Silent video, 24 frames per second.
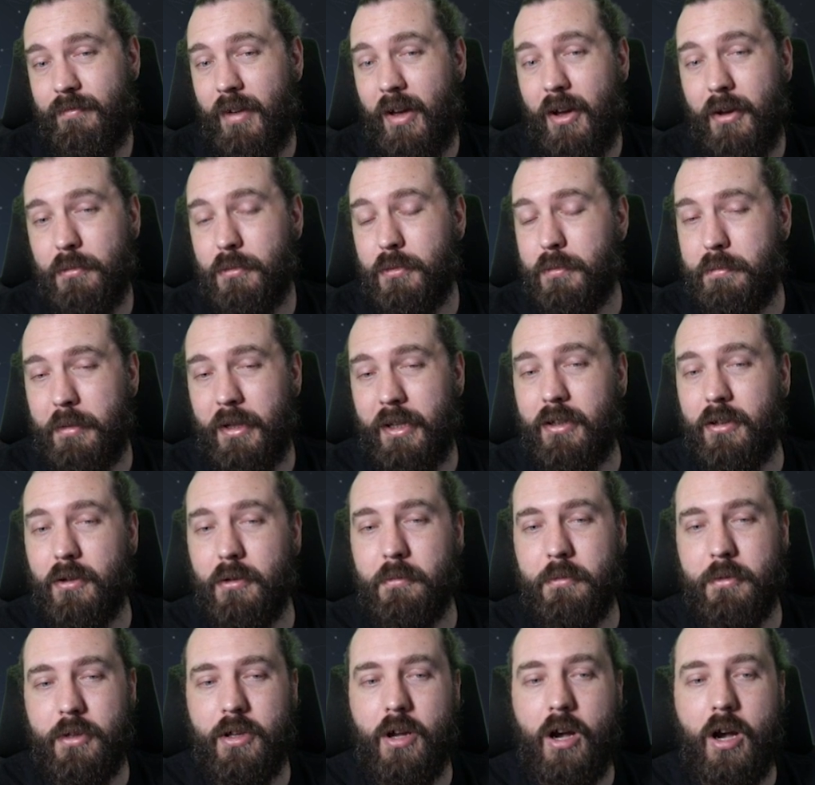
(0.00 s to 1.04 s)
would pick
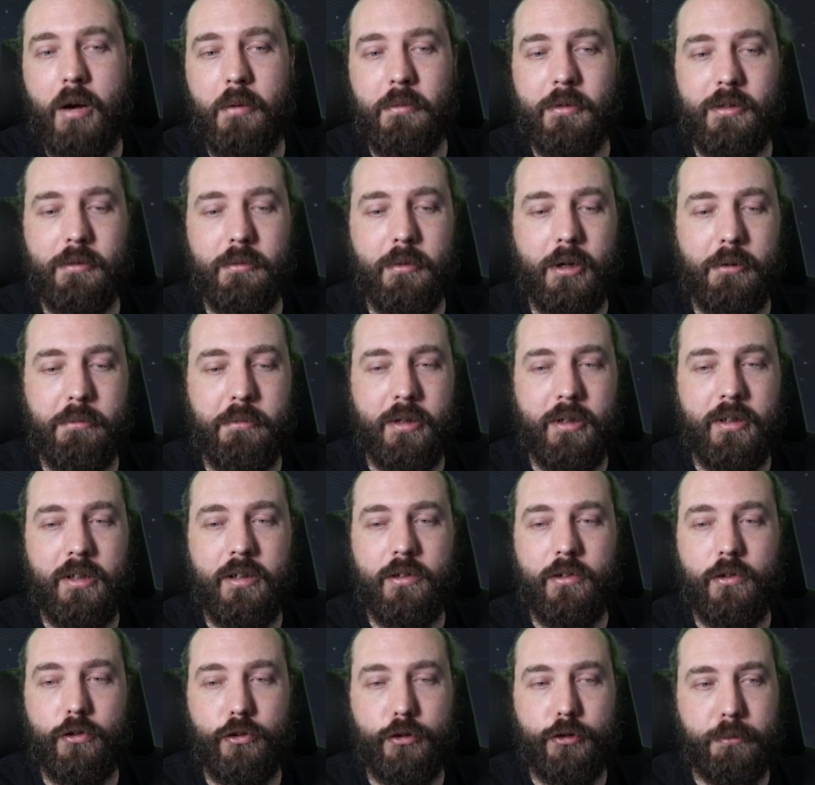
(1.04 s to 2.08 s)
up the armor in my
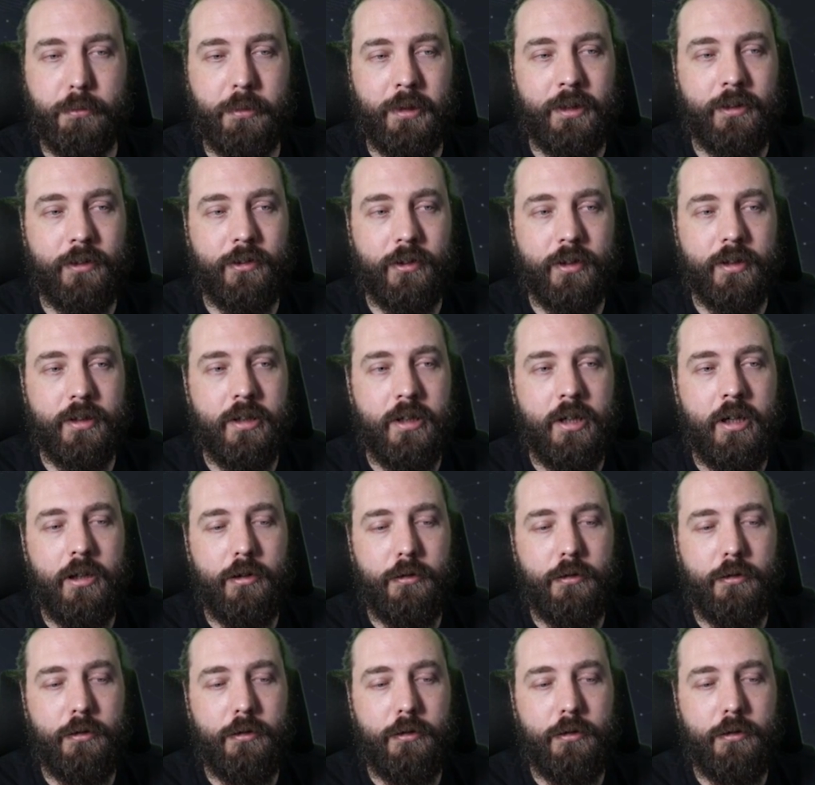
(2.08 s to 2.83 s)
opinion, just split it.